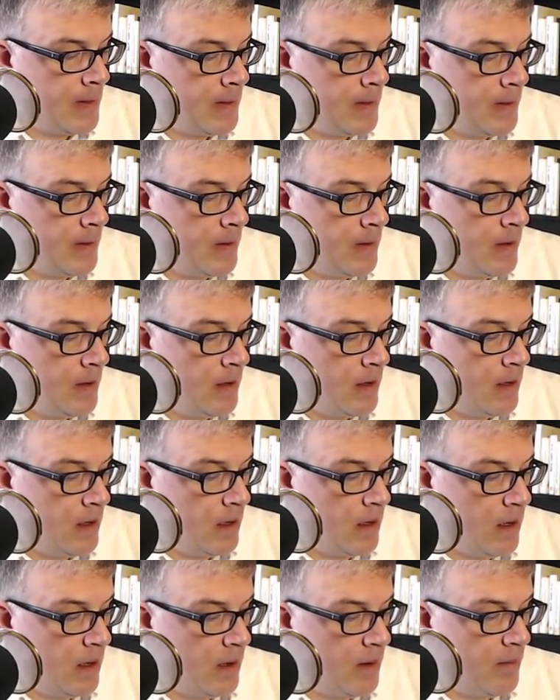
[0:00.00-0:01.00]

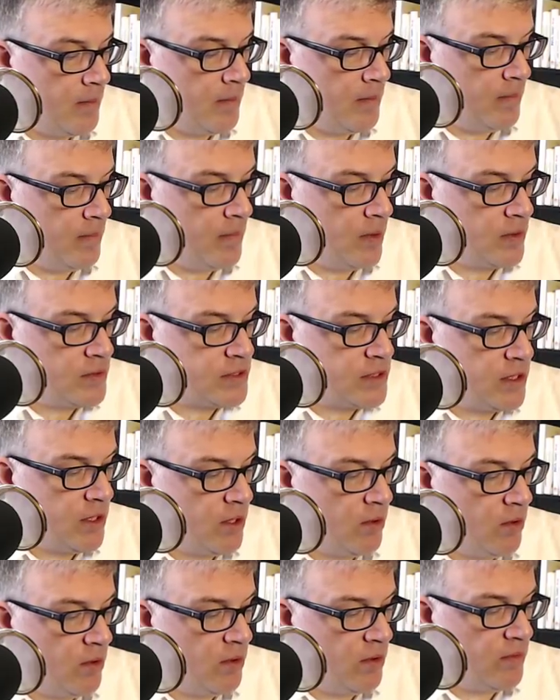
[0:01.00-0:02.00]

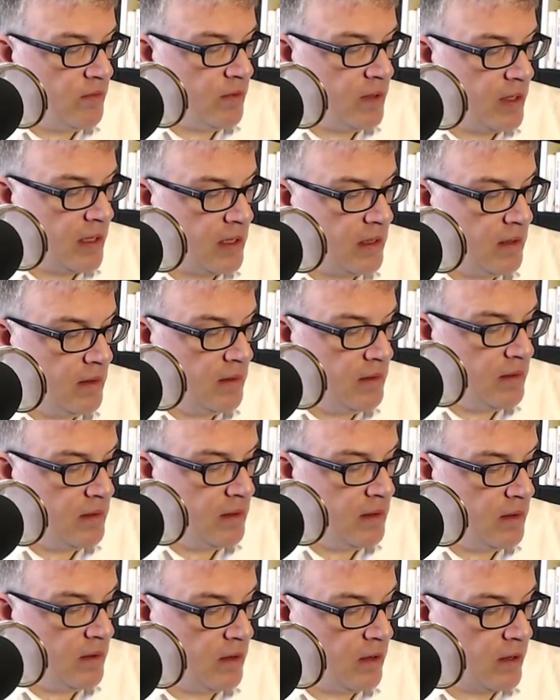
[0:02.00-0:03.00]
Mosiol, or
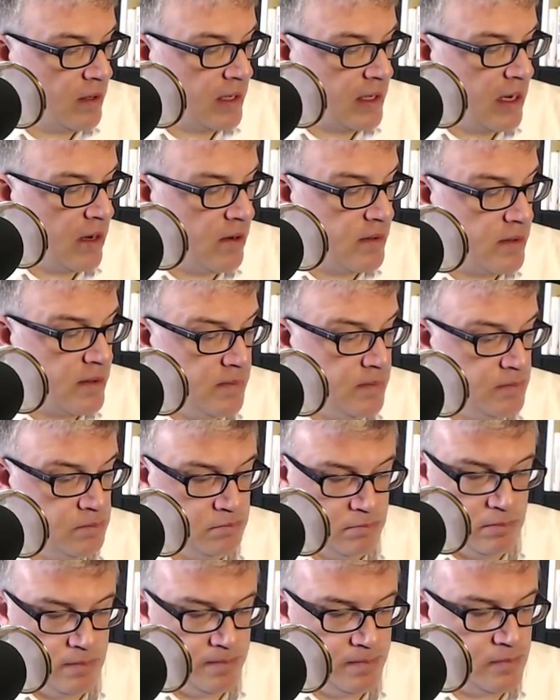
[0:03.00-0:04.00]

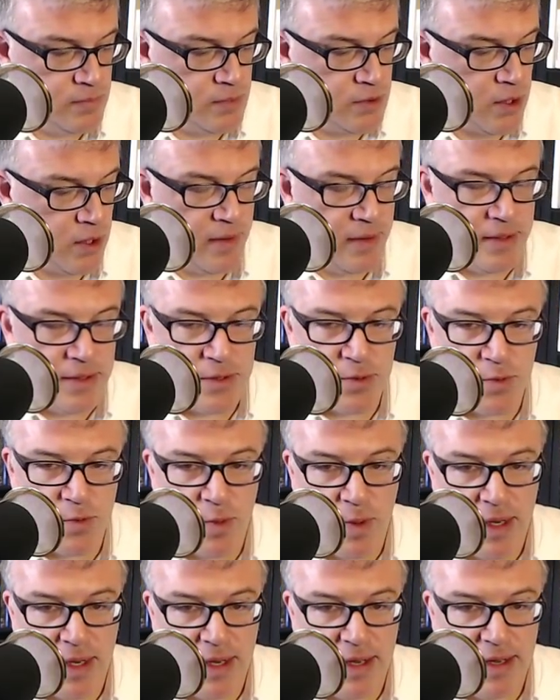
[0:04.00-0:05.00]
sorry, this is
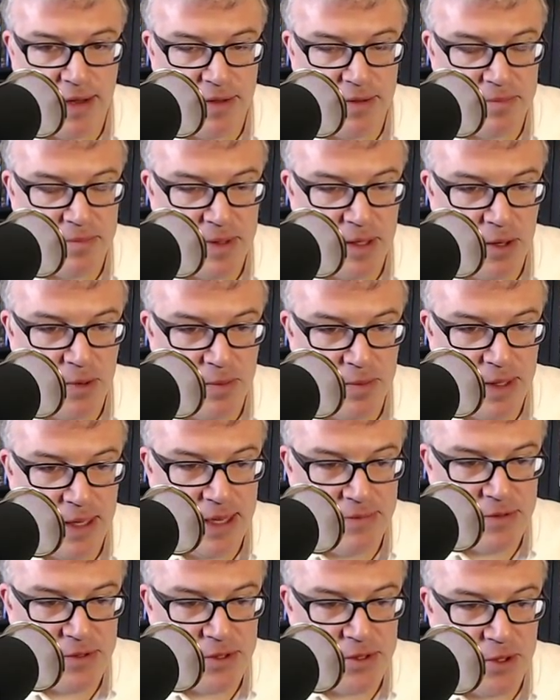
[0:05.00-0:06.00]
why live
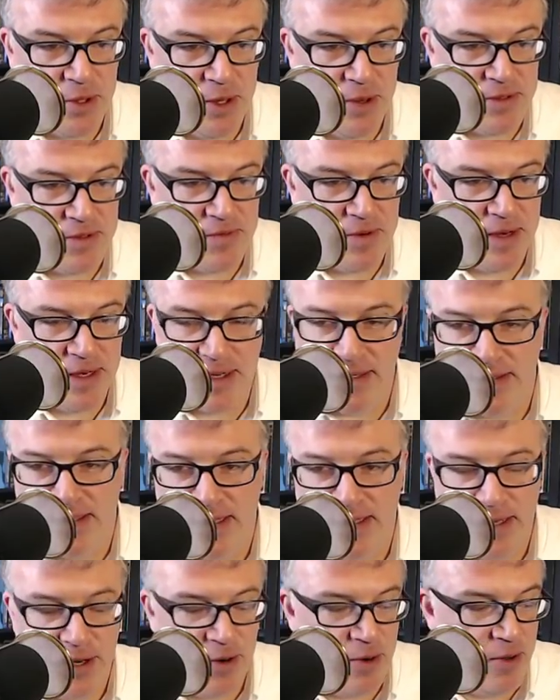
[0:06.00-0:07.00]
studio is fun, because you get to
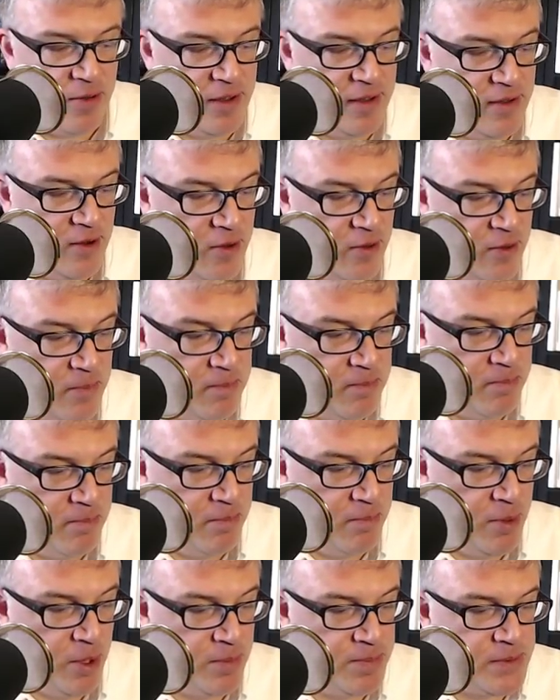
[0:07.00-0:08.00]
hear all the
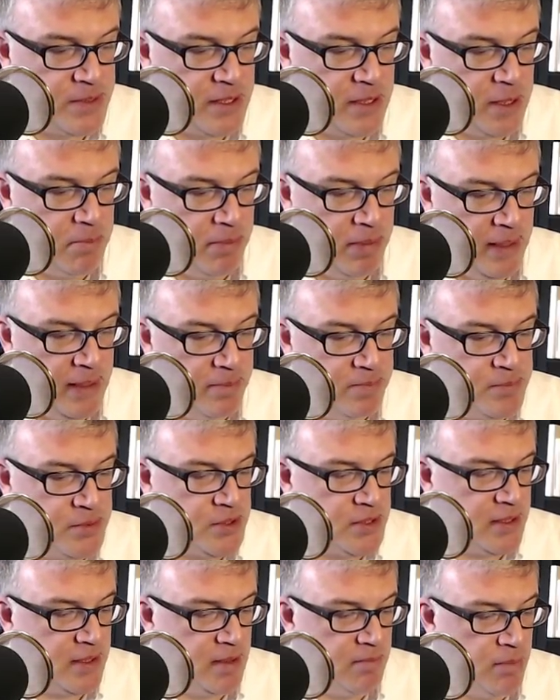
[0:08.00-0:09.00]
burps and the
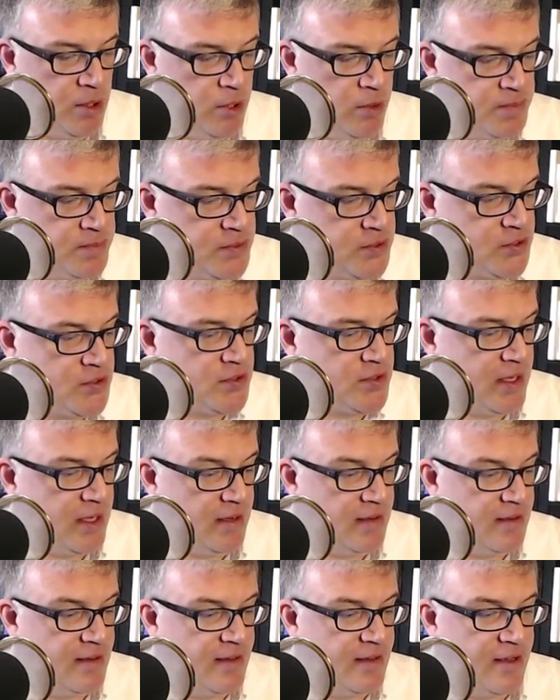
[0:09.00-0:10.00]
bleeps and the bloops,
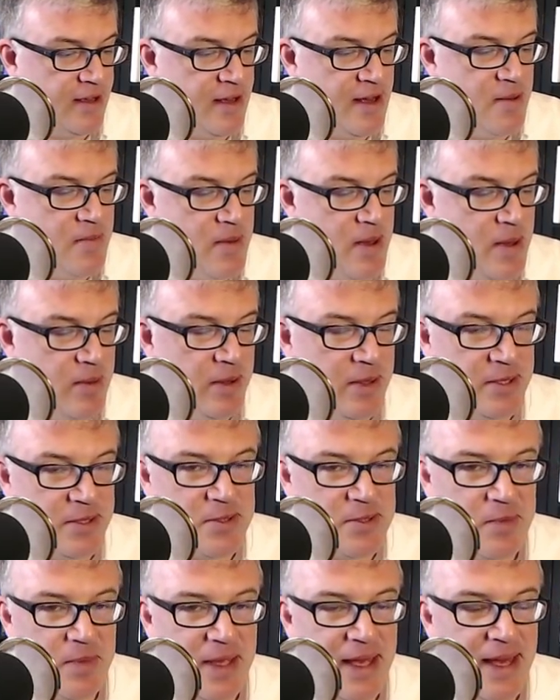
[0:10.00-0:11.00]
and maybe this
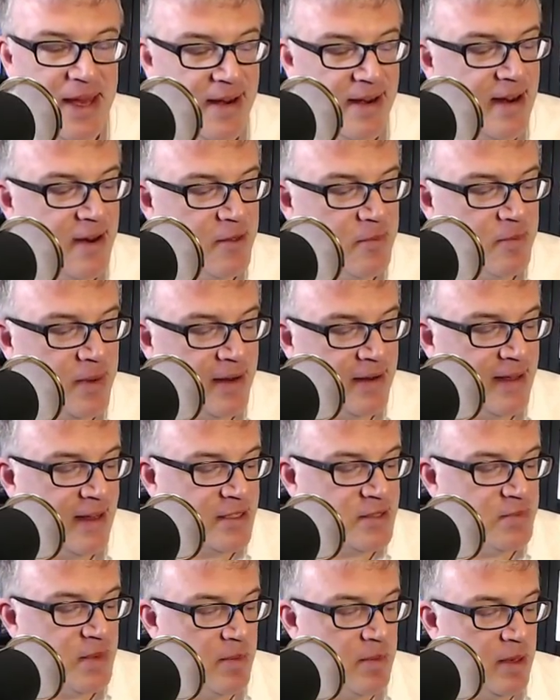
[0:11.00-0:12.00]
will be edited out of the
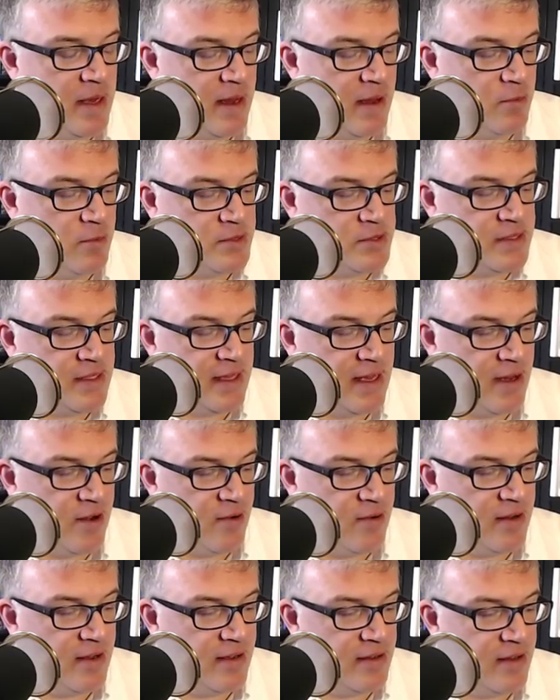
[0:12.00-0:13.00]
podcast, maybe not. We'll see
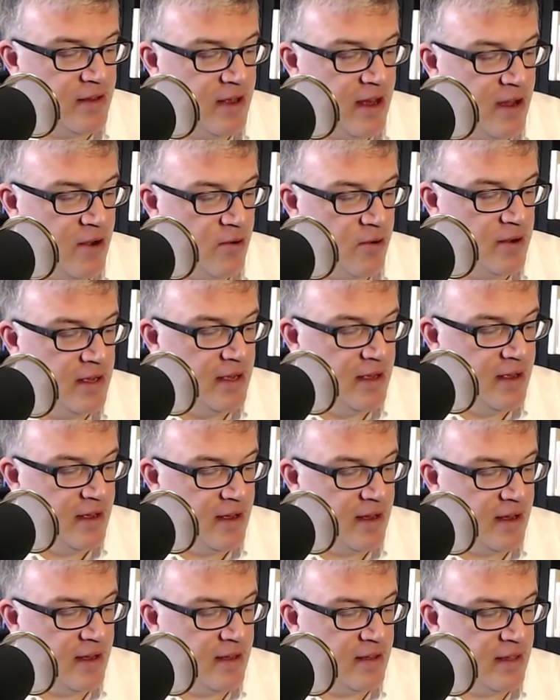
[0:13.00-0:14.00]
how
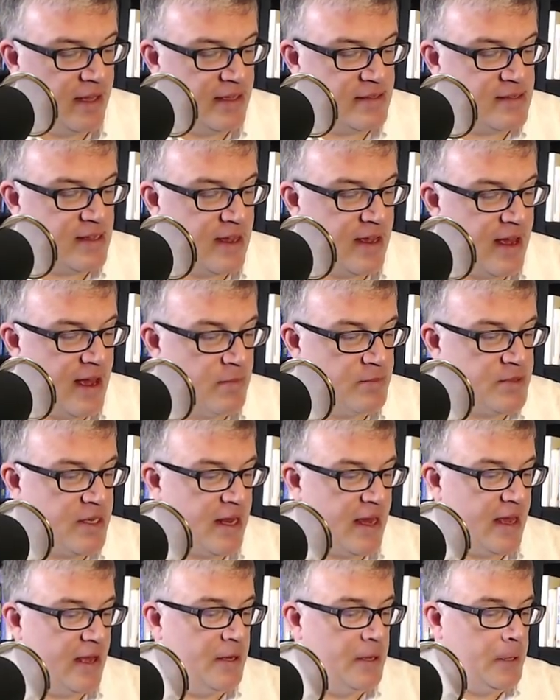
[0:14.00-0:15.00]
lazy I am
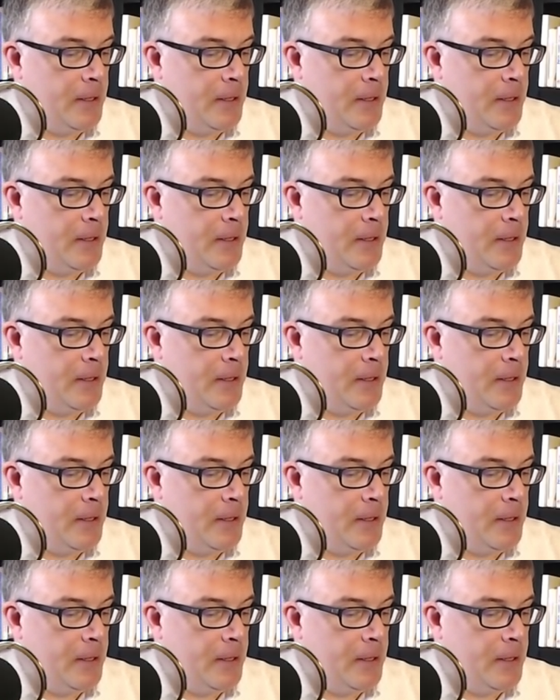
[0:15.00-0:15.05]
today.